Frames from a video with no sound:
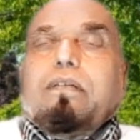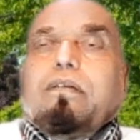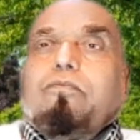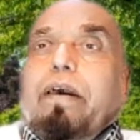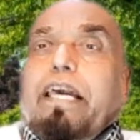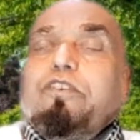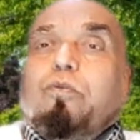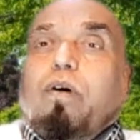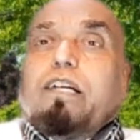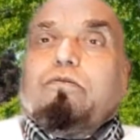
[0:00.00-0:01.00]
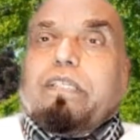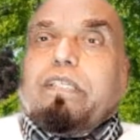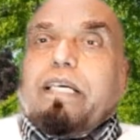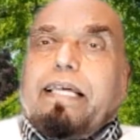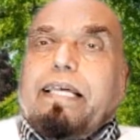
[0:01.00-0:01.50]
when you want to
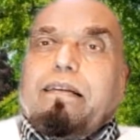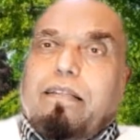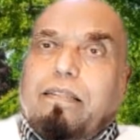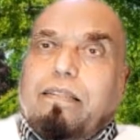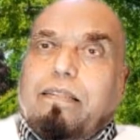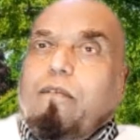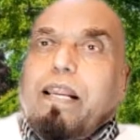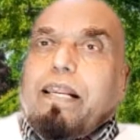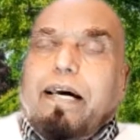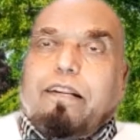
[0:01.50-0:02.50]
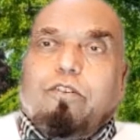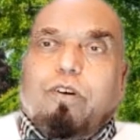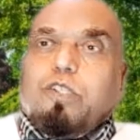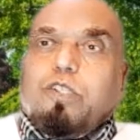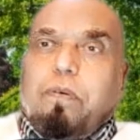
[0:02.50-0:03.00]
say that the worker, you
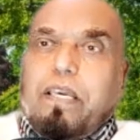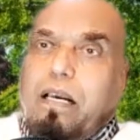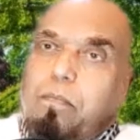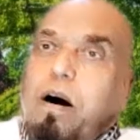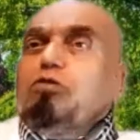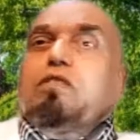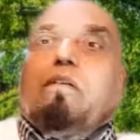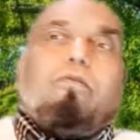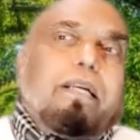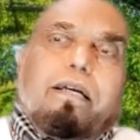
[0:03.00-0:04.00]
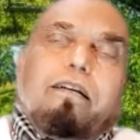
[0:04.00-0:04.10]
are speaking about the worker.